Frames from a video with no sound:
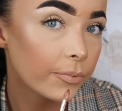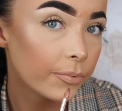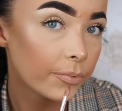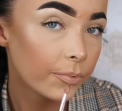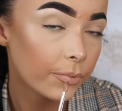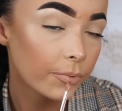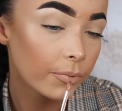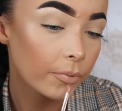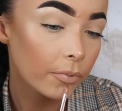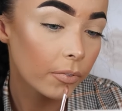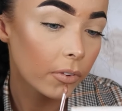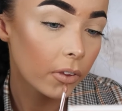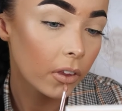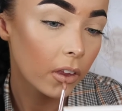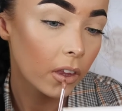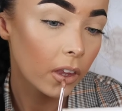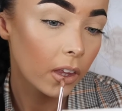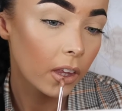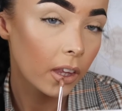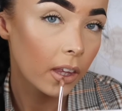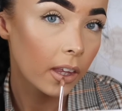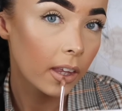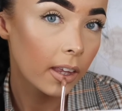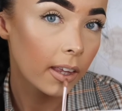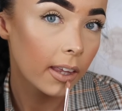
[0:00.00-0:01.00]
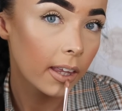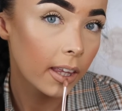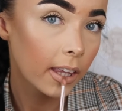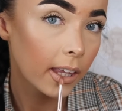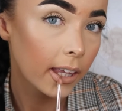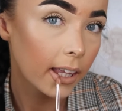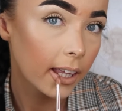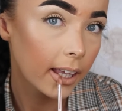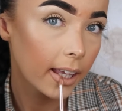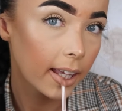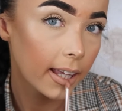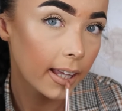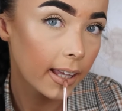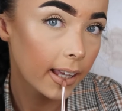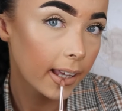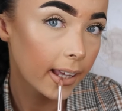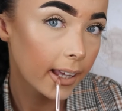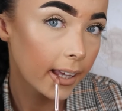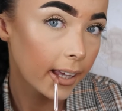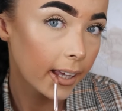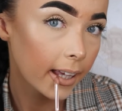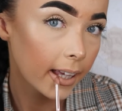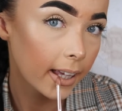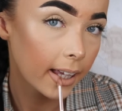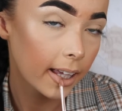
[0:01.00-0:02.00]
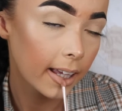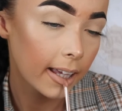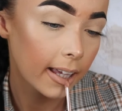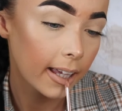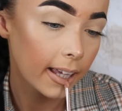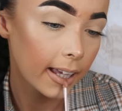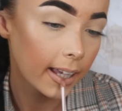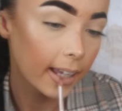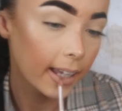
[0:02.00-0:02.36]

this stuff to the lips. Yep.